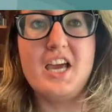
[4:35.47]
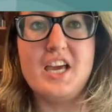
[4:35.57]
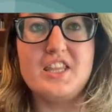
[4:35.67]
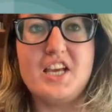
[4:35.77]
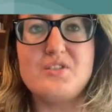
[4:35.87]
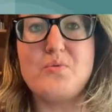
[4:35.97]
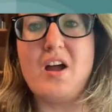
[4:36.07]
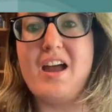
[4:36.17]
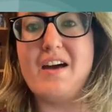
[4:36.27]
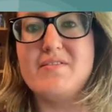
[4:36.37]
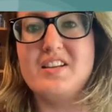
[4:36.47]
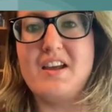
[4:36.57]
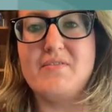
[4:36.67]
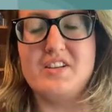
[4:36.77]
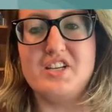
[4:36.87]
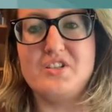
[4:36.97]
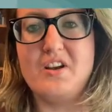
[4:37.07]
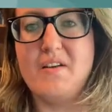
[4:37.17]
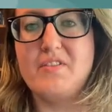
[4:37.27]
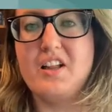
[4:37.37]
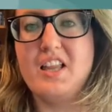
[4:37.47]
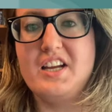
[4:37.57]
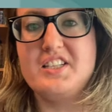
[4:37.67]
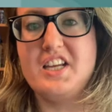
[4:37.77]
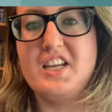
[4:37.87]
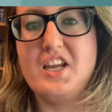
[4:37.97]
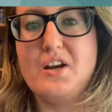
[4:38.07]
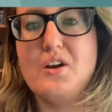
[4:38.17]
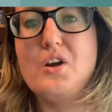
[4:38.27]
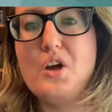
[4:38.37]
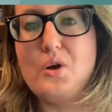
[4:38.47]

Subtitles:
And that's why I have the definition of collecting here,